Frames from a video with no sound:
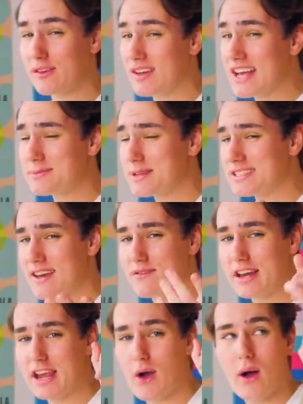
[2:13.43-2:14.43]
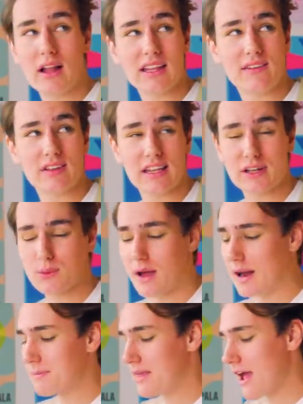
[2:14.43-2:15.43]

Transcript: If you guys missed that video, I'll leave it linked right up